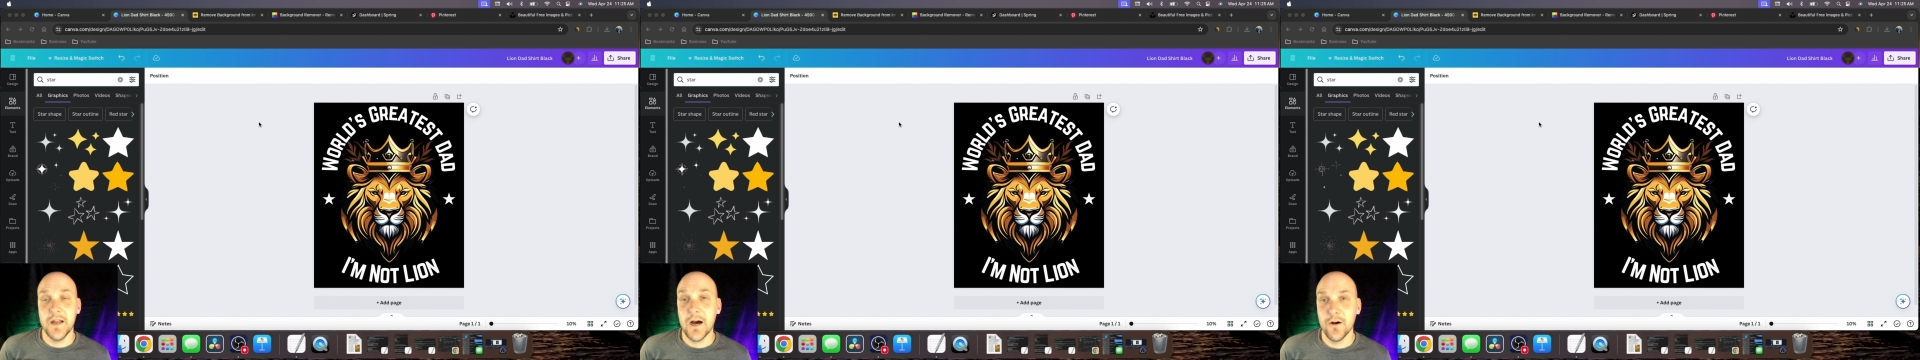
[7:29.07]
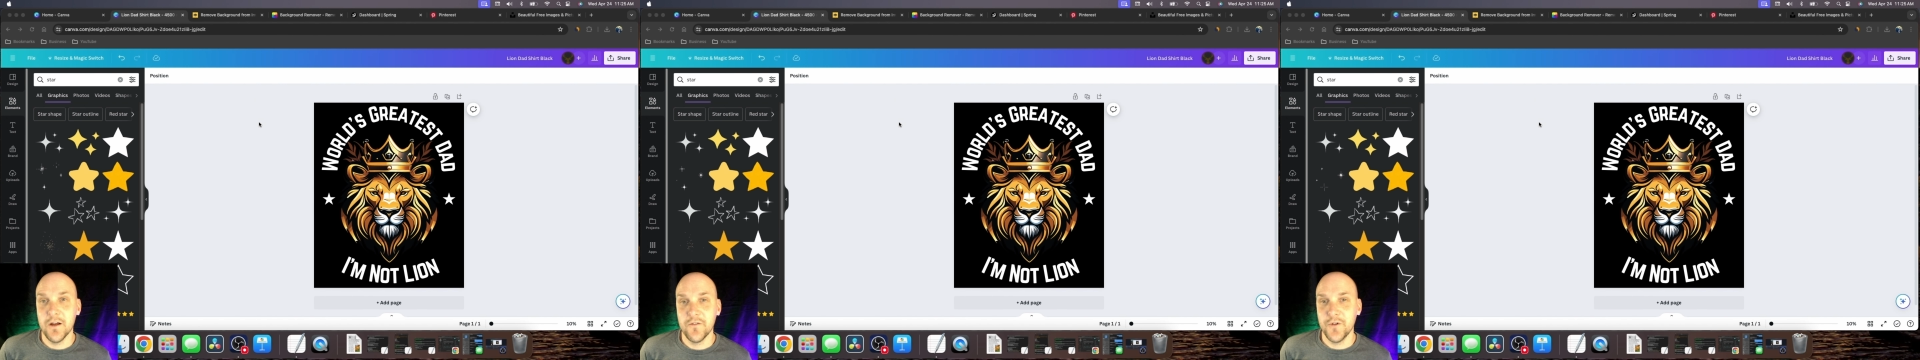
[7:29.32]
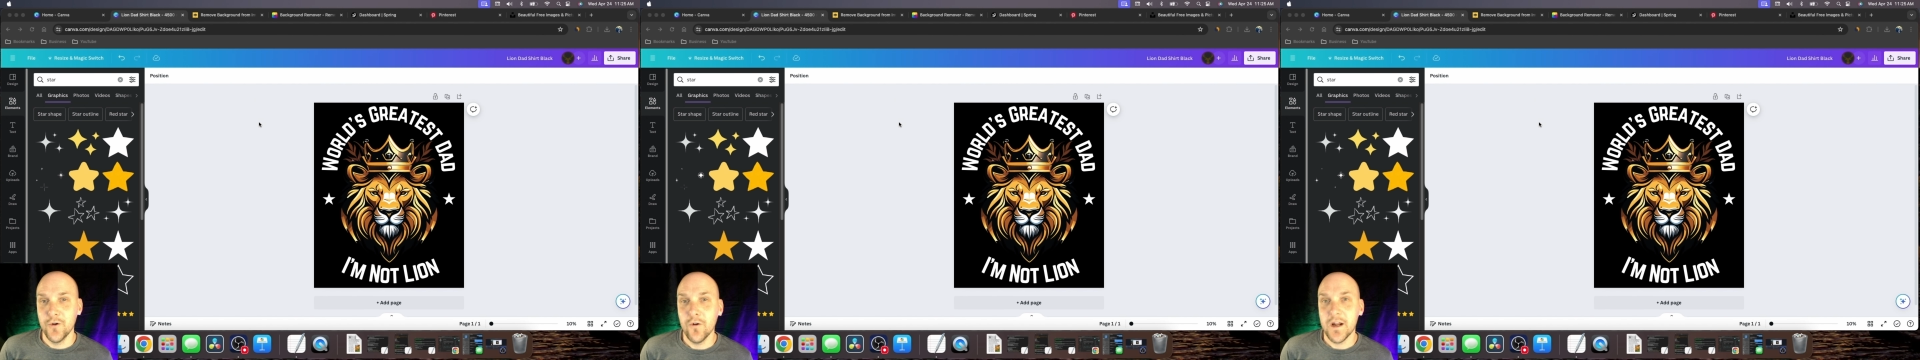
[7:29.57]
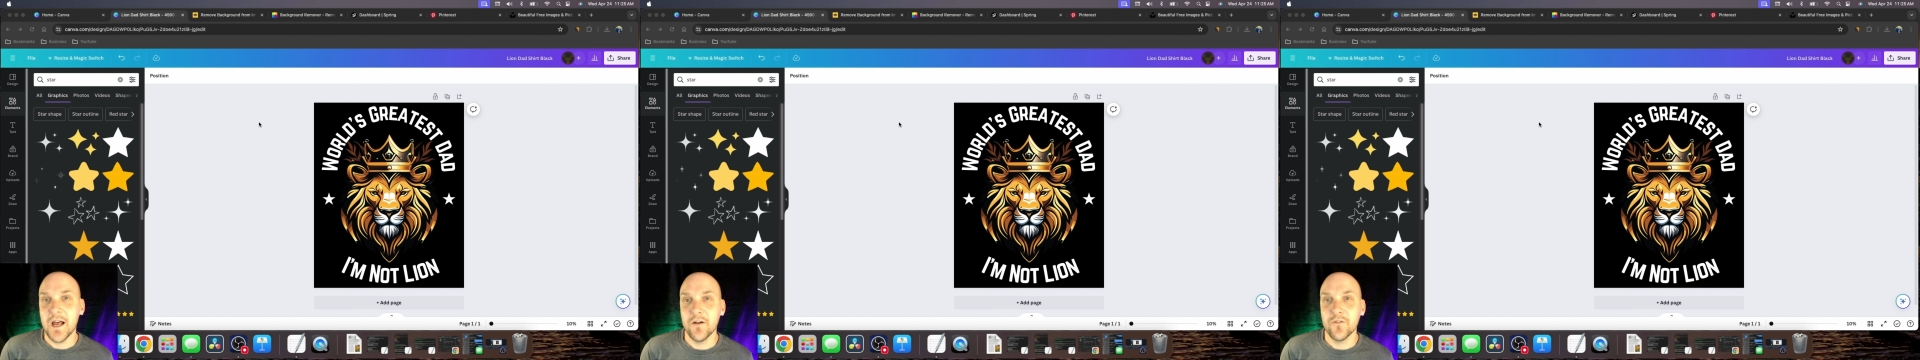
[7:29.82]
if you don't
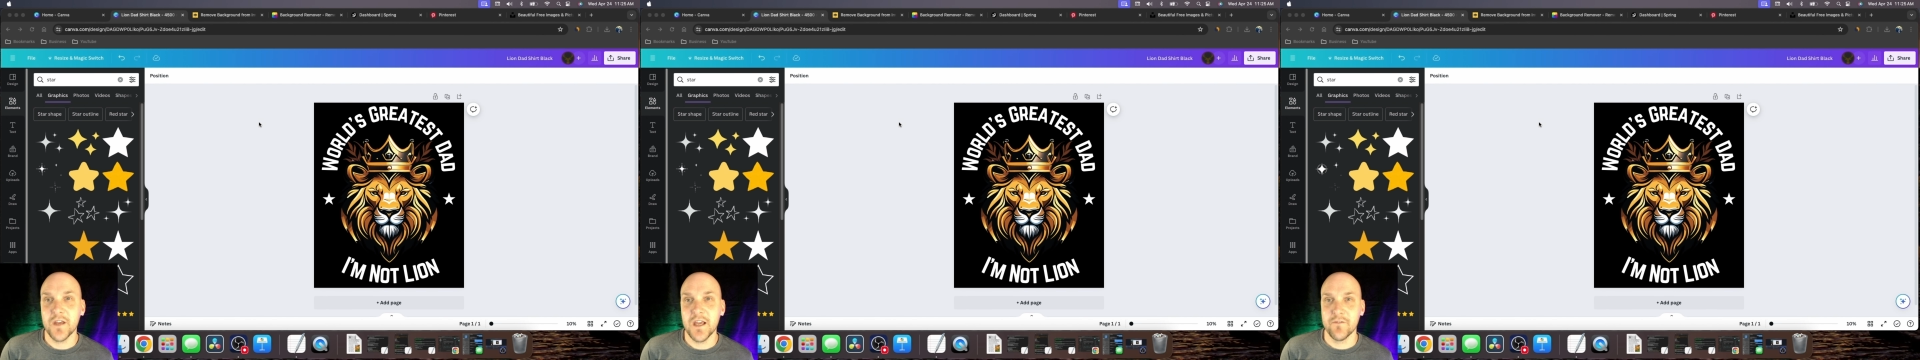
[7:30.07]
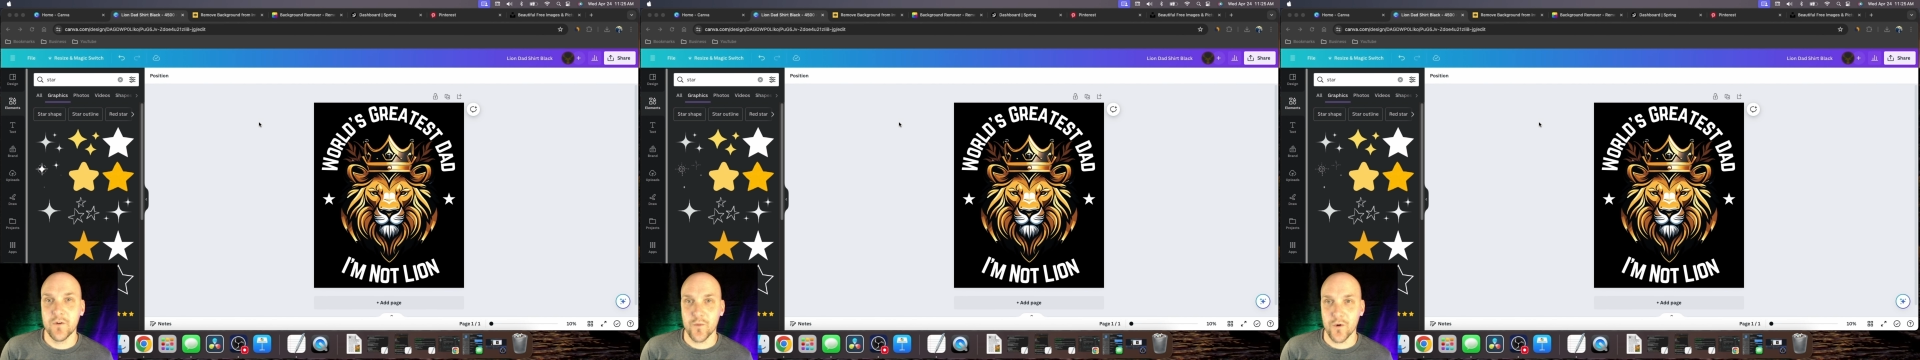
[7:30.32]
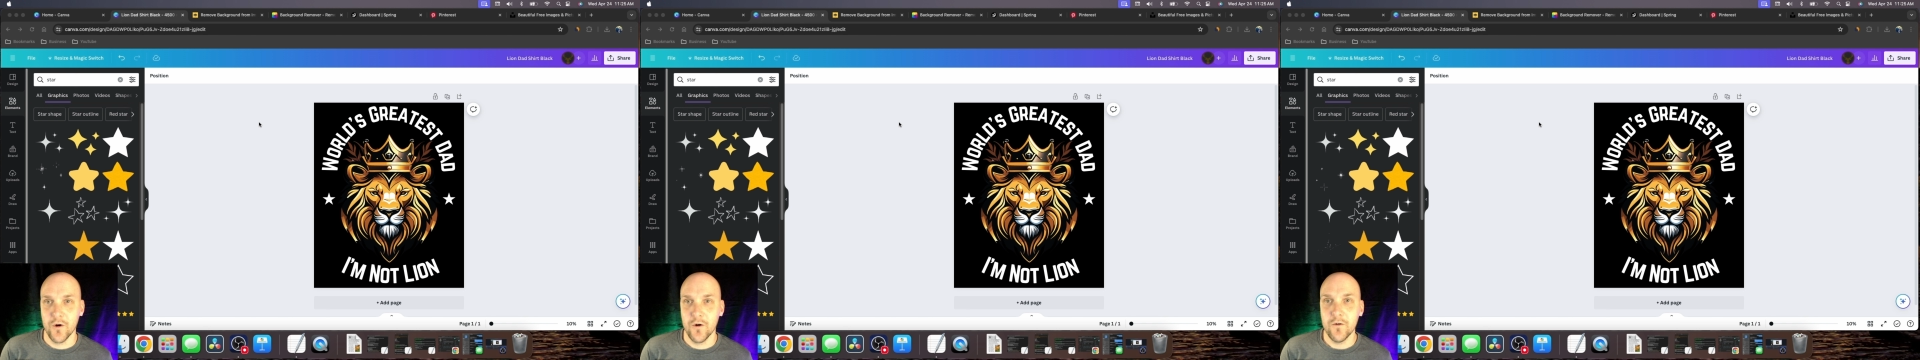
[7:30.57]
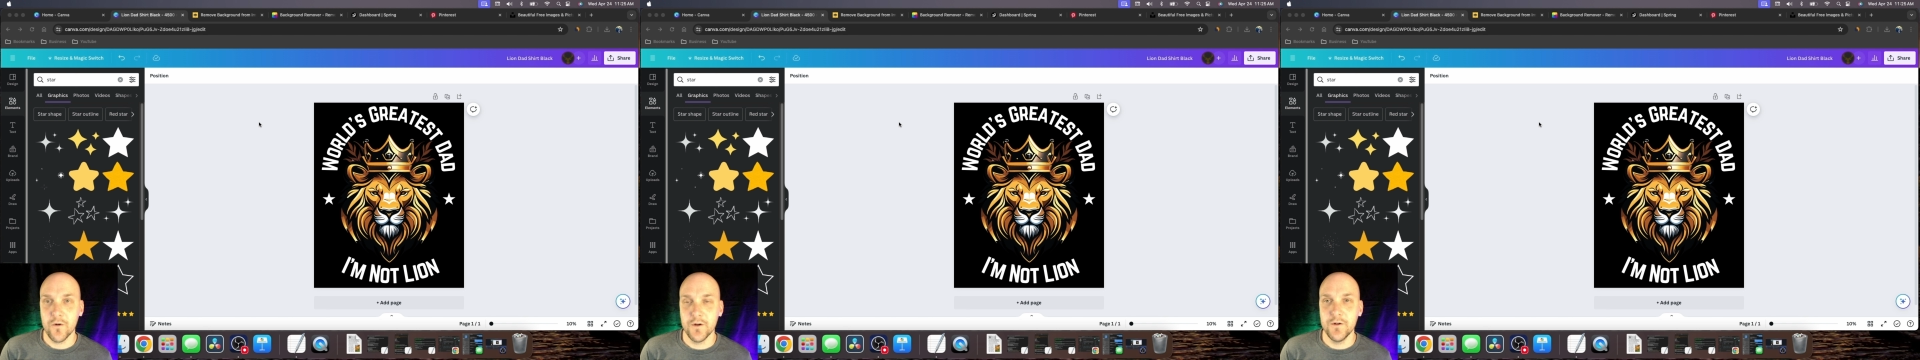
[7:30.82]
have Canva Pro
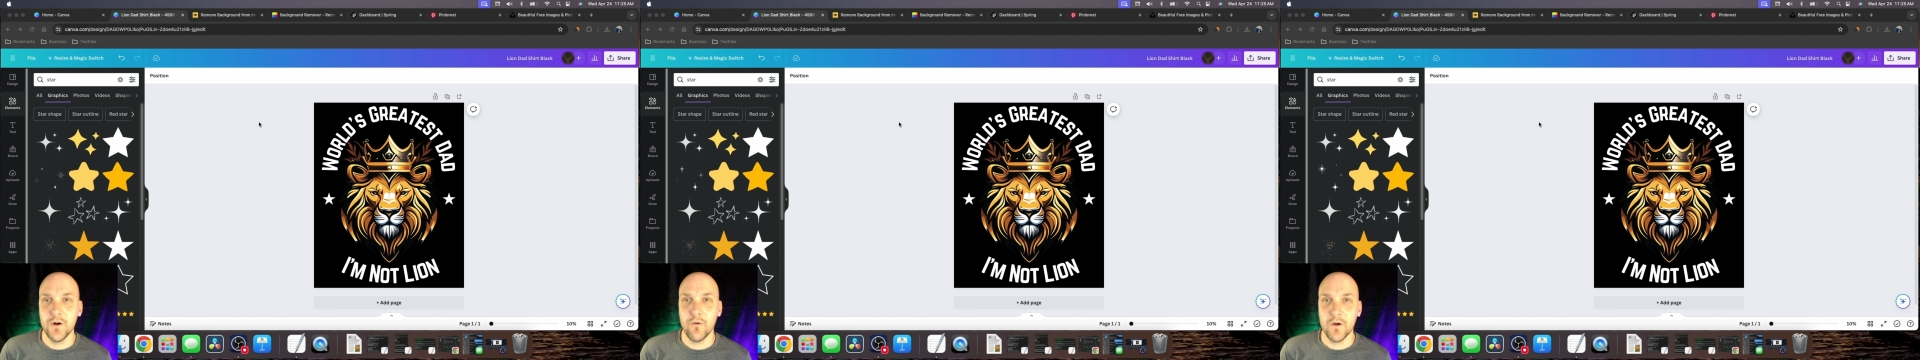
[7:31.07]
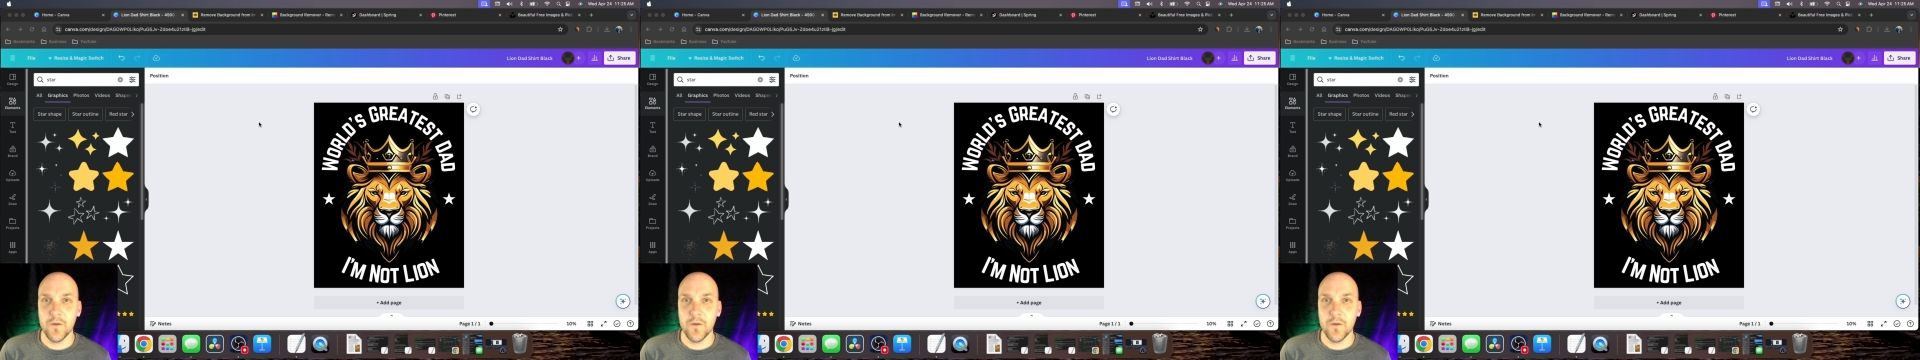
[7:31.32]
or you don't want